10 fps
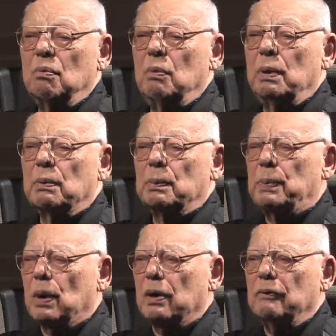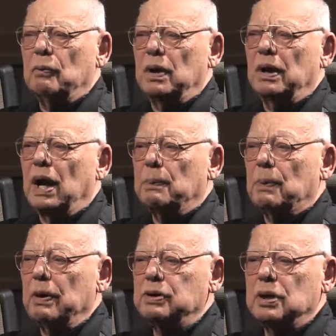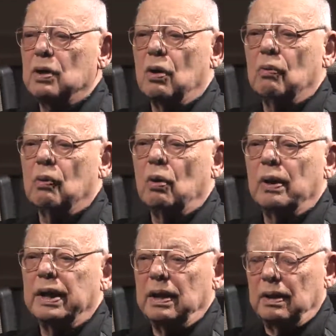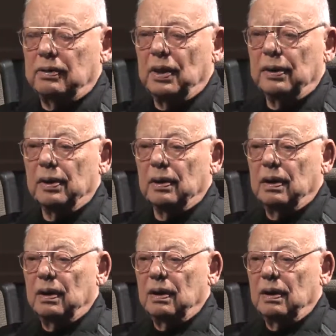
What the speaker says: We were part of an operation called Rolling Thunder,